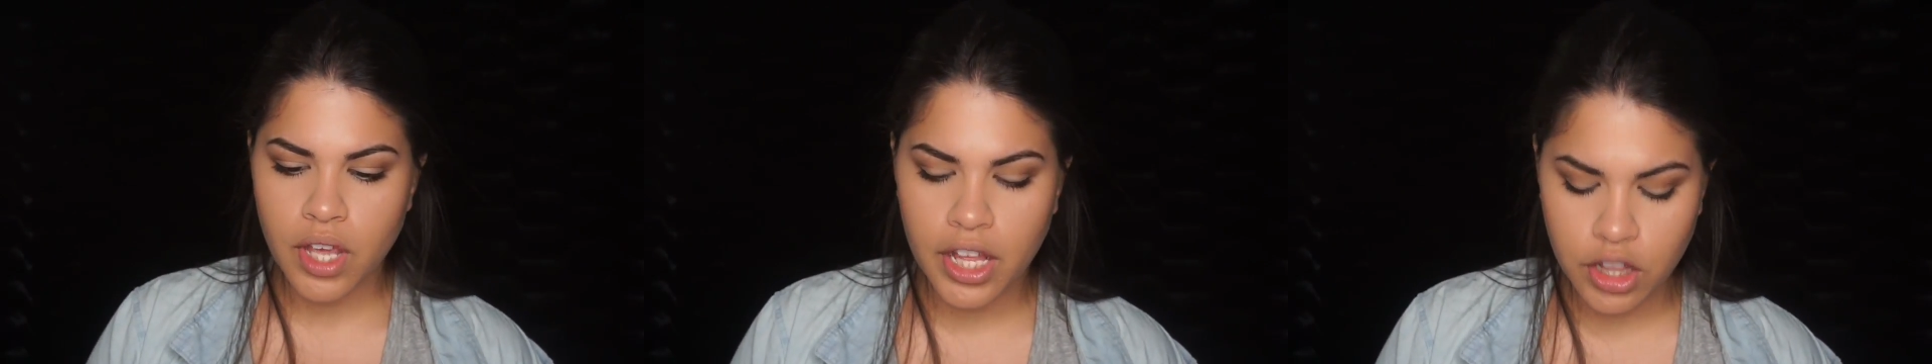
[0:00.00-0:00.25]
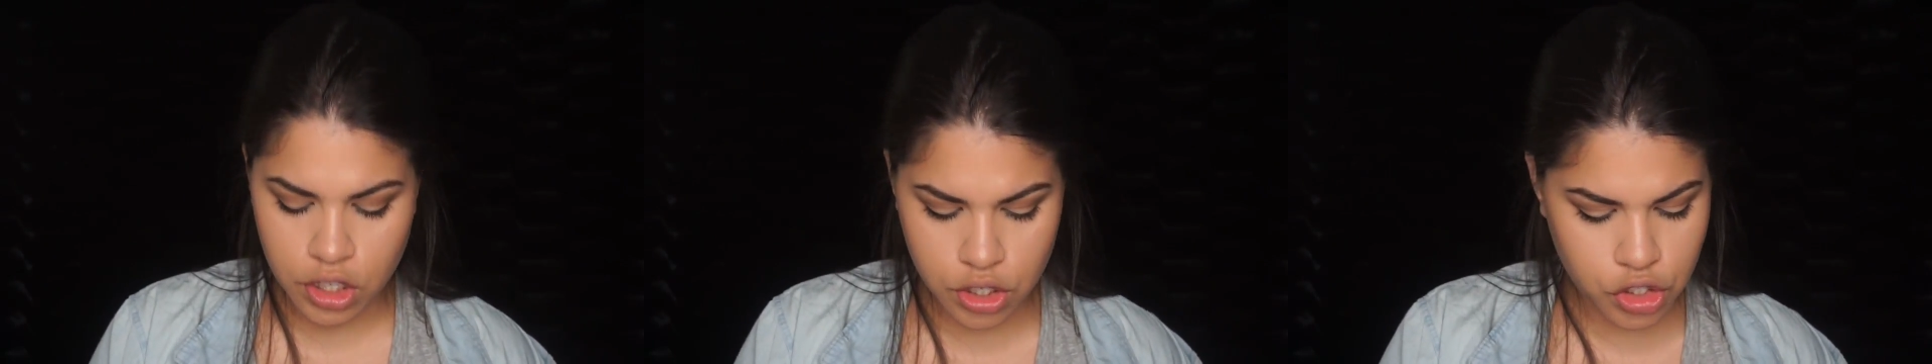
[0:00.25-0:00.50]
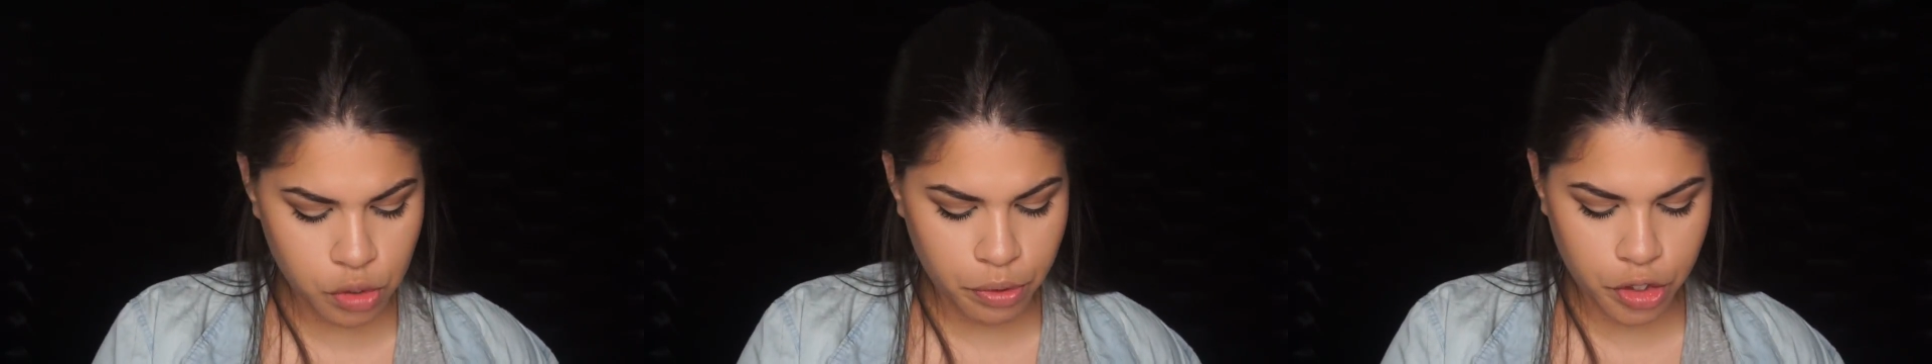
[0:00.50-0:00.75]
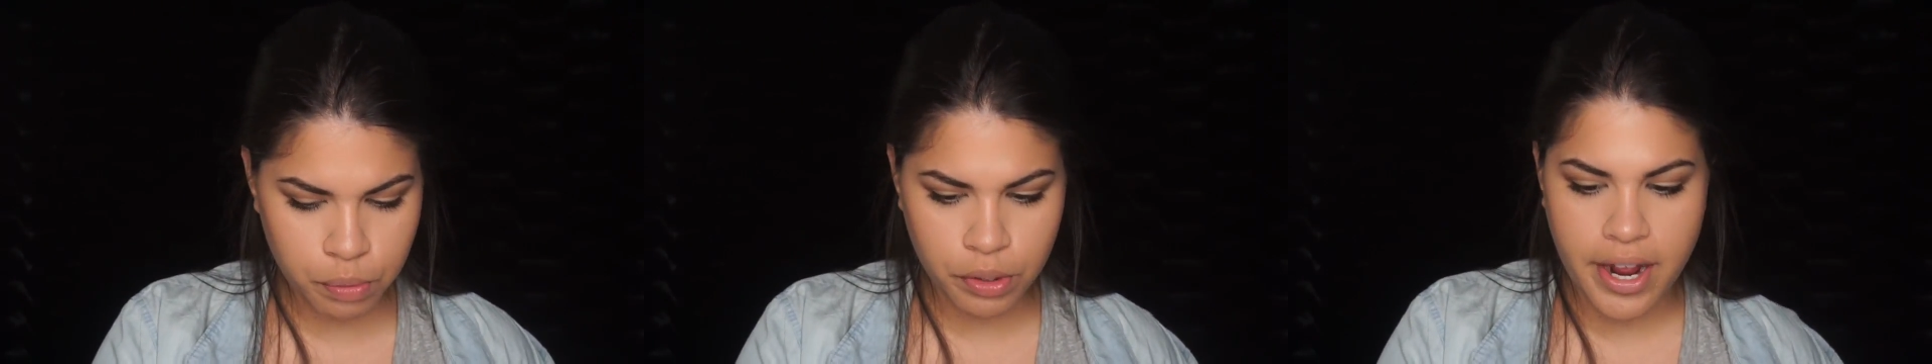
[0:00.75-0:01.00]
It looks
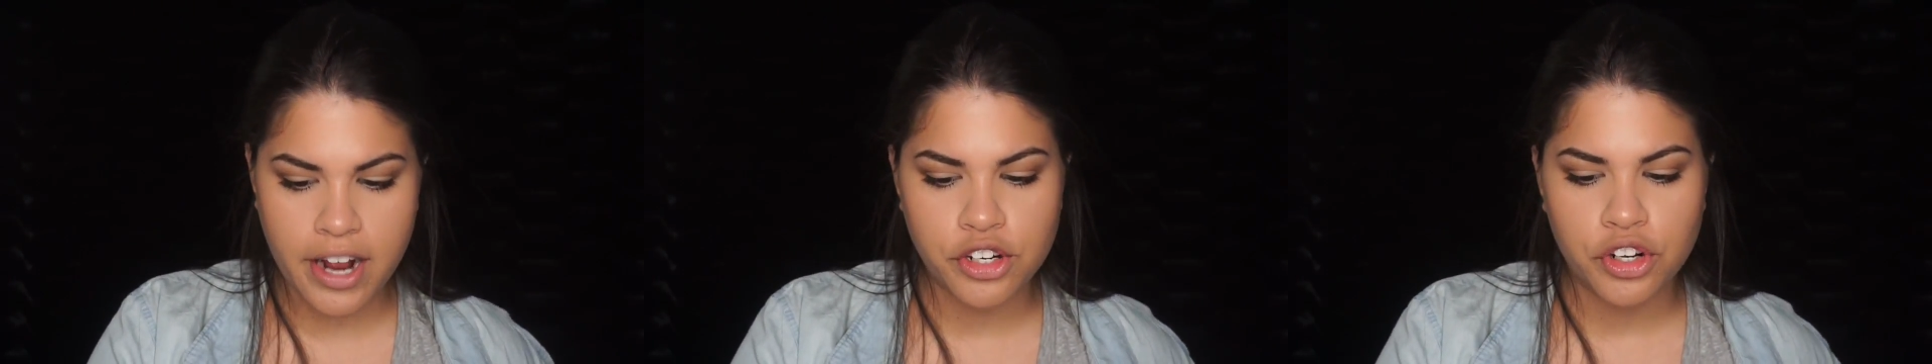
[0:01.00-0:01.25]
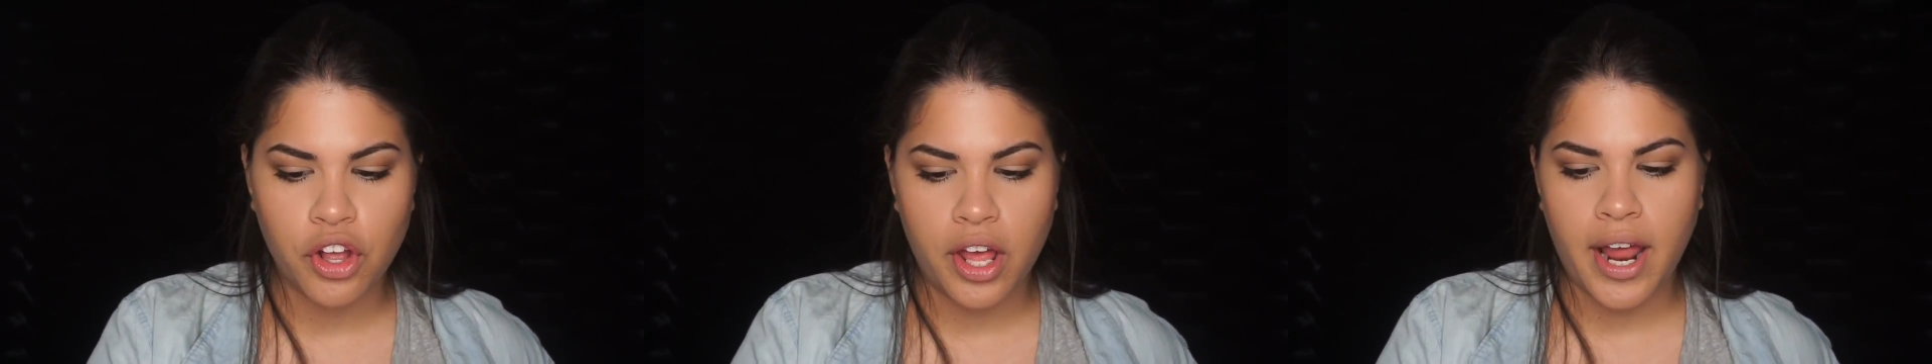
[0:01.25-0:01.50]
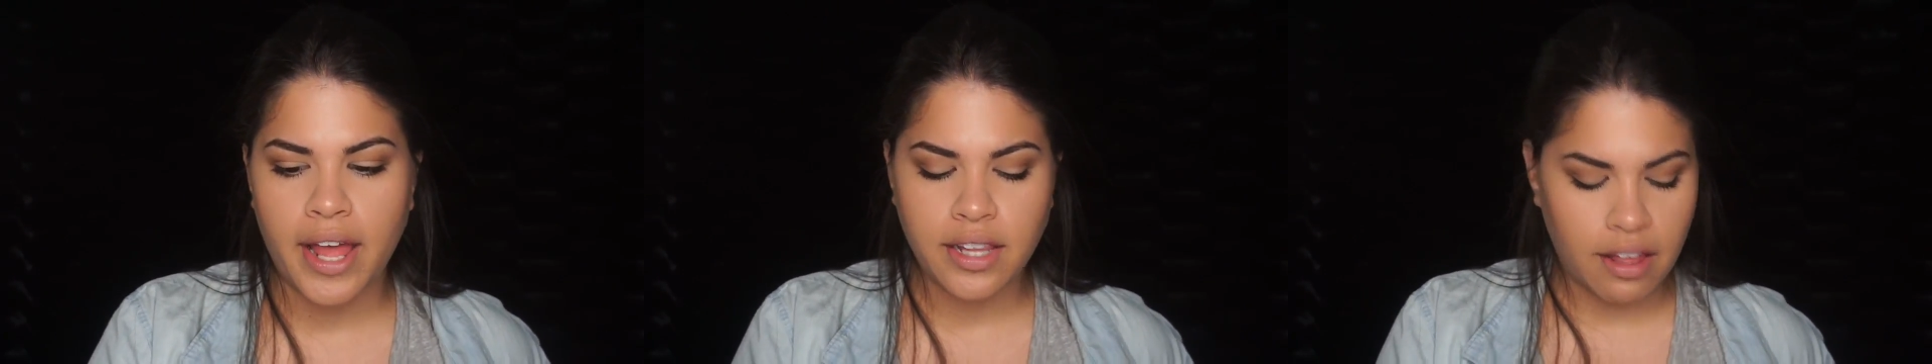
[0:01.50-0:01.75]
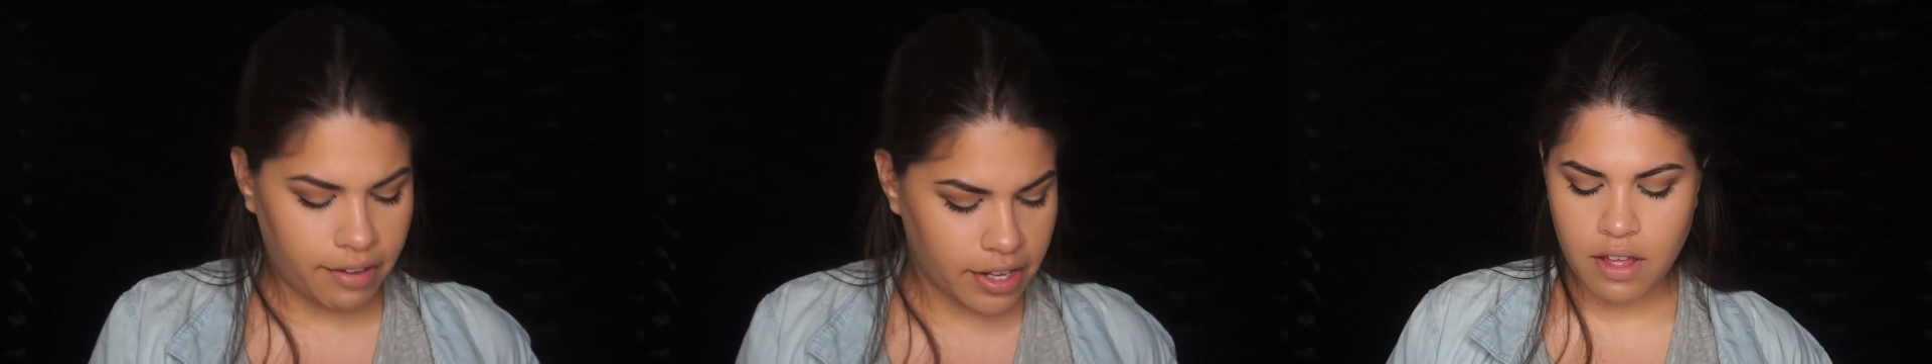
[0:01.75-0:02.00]
super duper natural and I
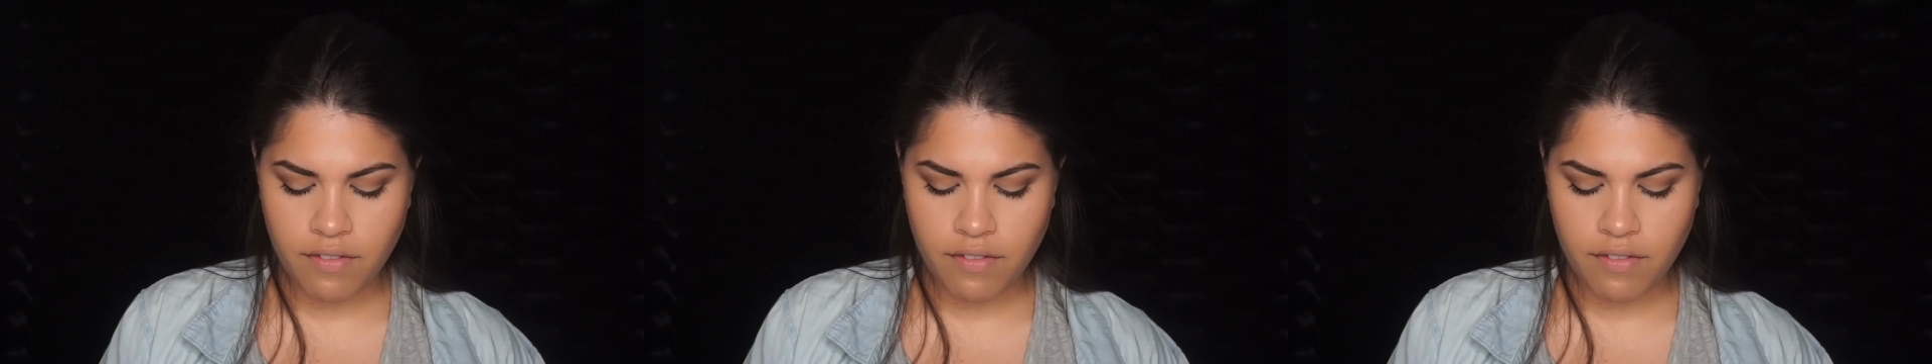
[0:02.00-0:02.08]
love it.